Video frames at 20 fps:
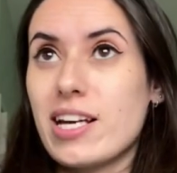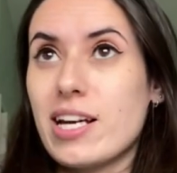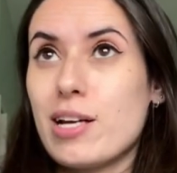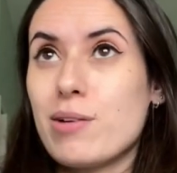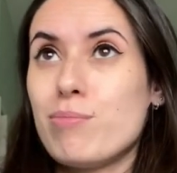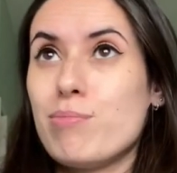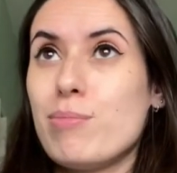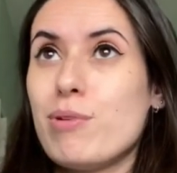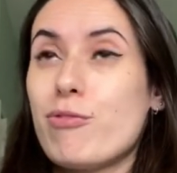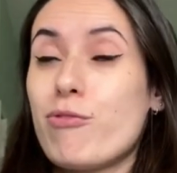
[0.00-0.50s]

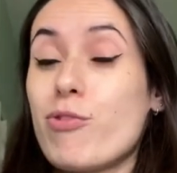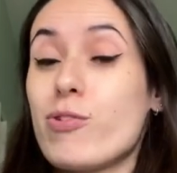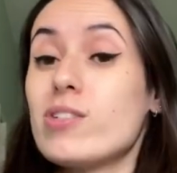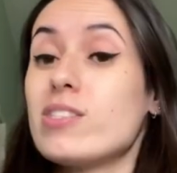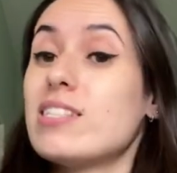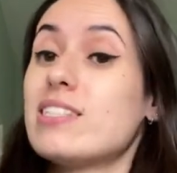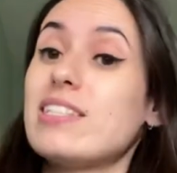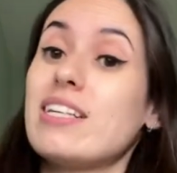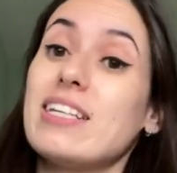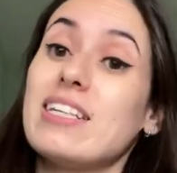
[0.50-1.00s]
And before
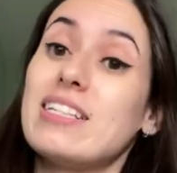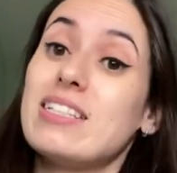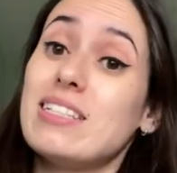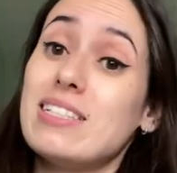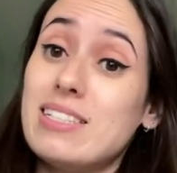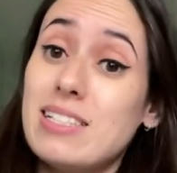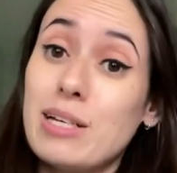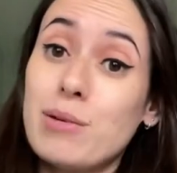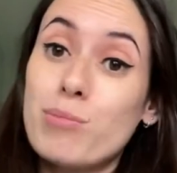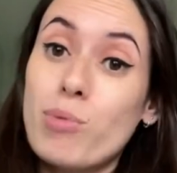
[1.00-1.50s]
this, I had a
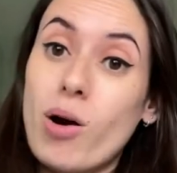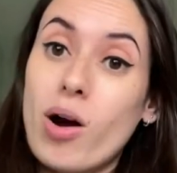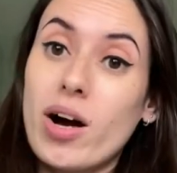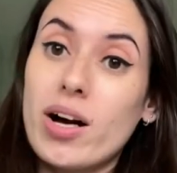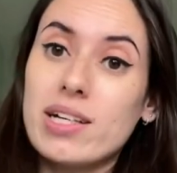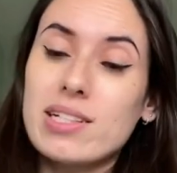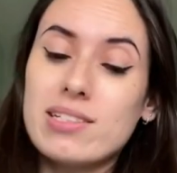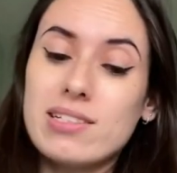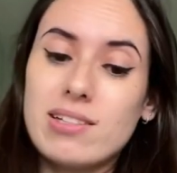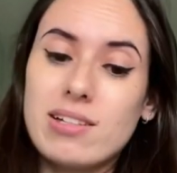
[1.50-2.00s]
dig
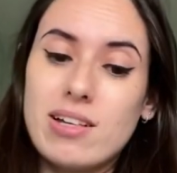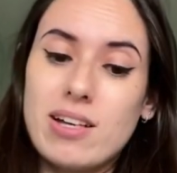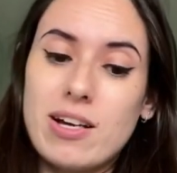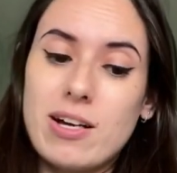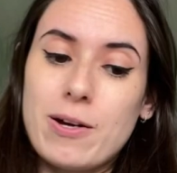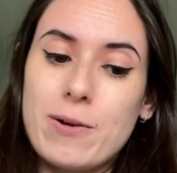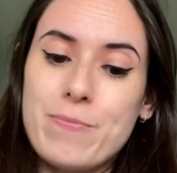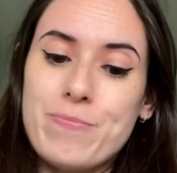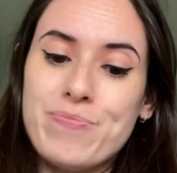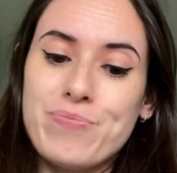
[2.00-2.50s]
box,
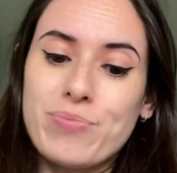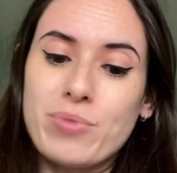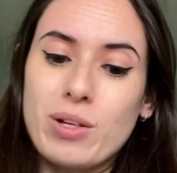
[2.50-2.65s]
um,